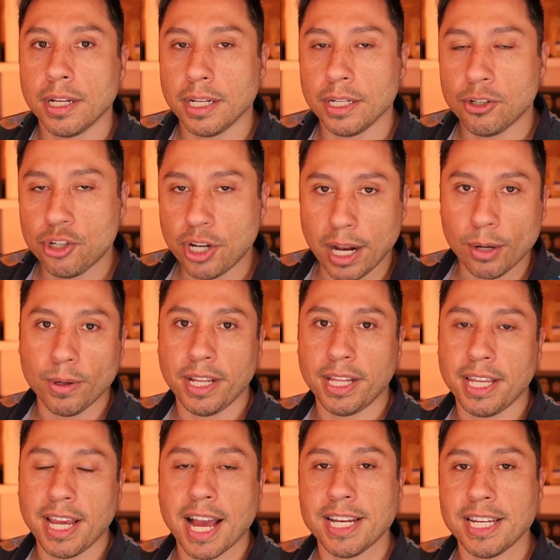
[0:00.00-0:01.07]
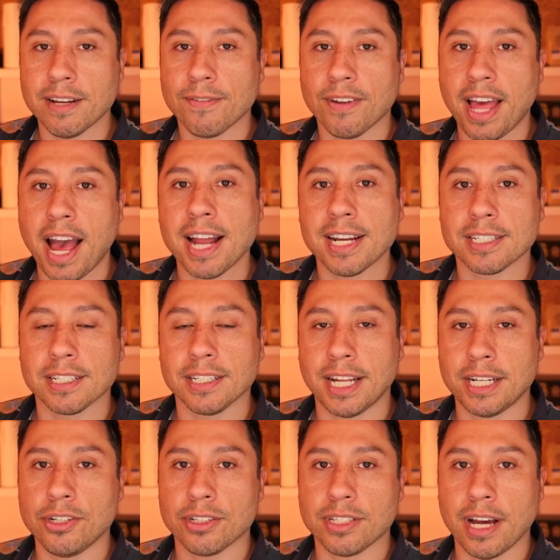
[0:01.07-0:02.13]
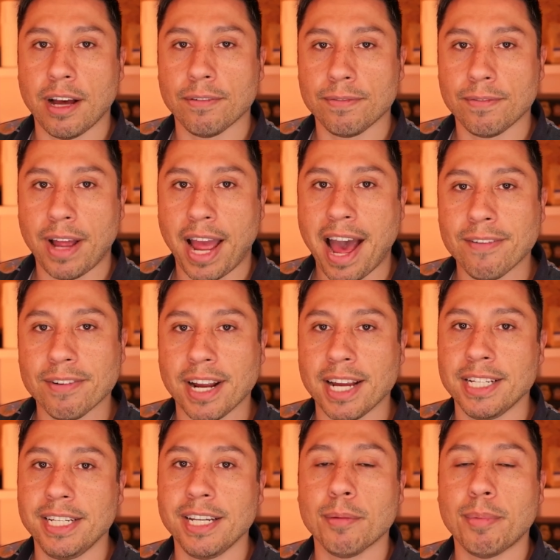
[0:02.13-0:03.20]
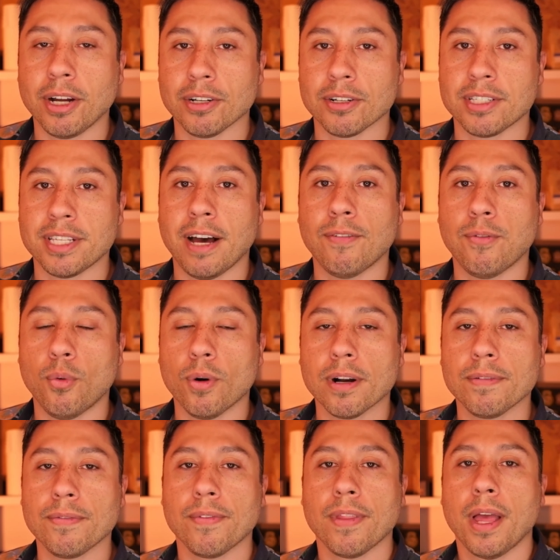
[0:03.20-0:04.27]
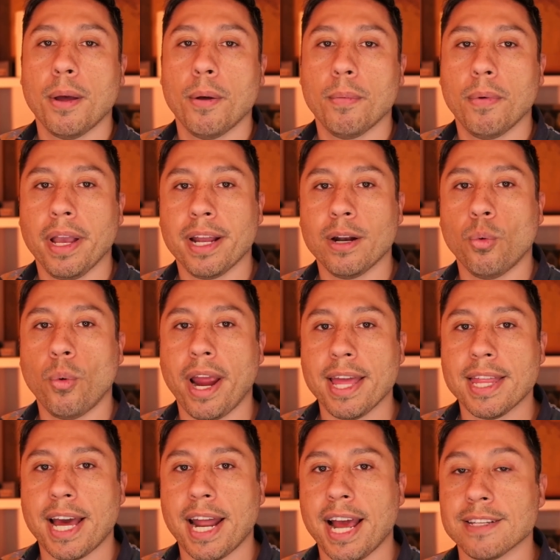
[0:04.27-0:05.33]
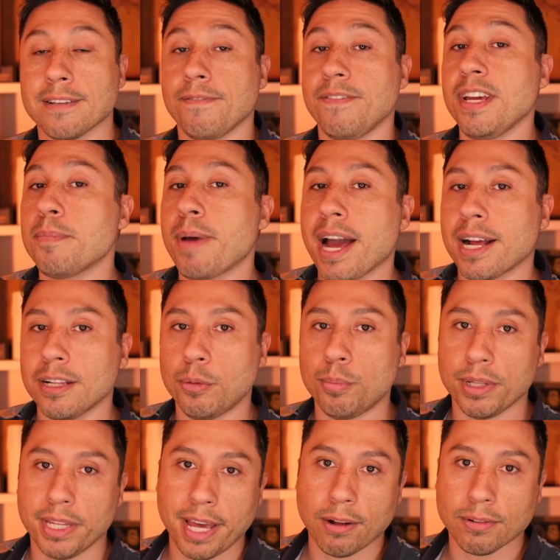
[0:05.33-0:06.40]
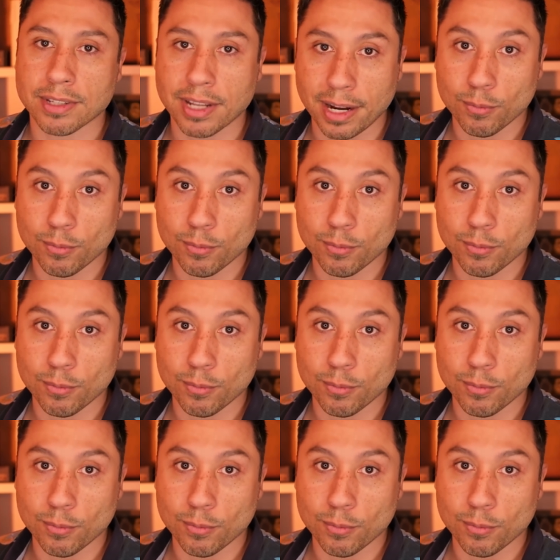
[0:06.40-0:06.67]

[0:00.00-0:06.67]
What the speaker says: Generally, the idea for that is to let yourself have an idea about your self-worth in a way that has a feedback loop with the outside